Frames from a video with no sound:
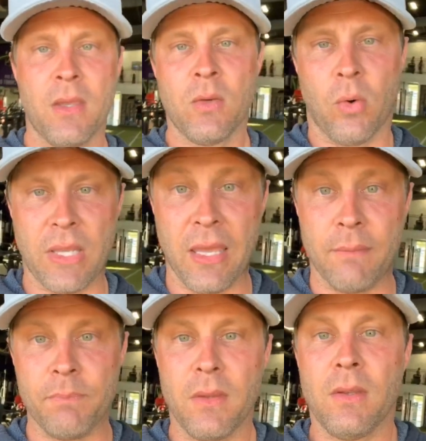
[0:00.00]
Well, again,
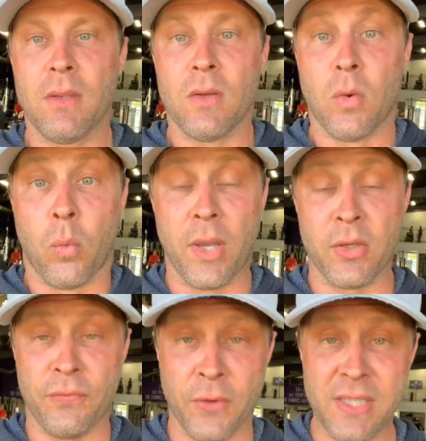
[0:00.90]
when your
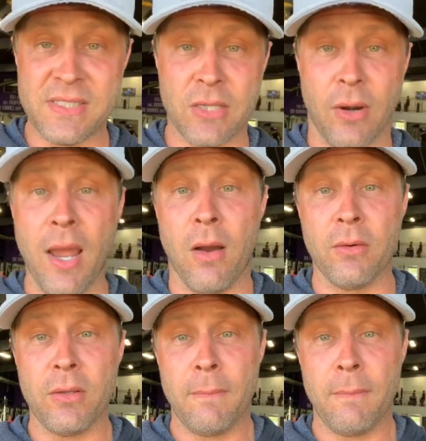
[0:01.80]
foot hits the ground